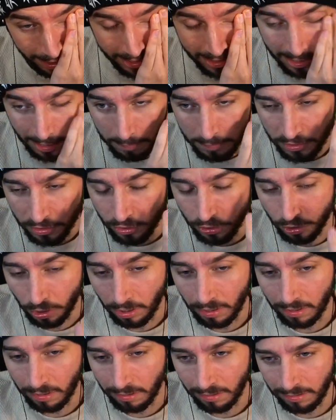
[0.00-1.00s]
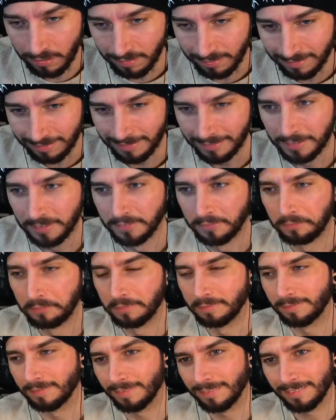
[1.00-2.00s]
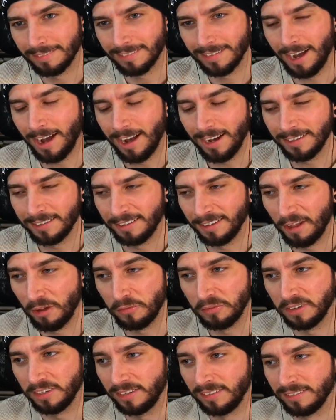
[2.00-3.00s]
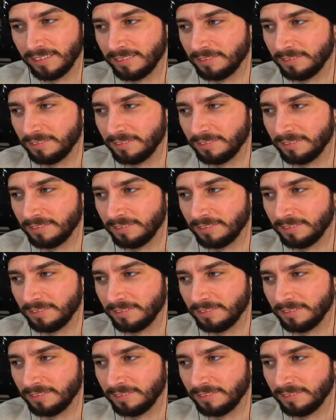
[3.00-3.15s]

is absurd. I love it.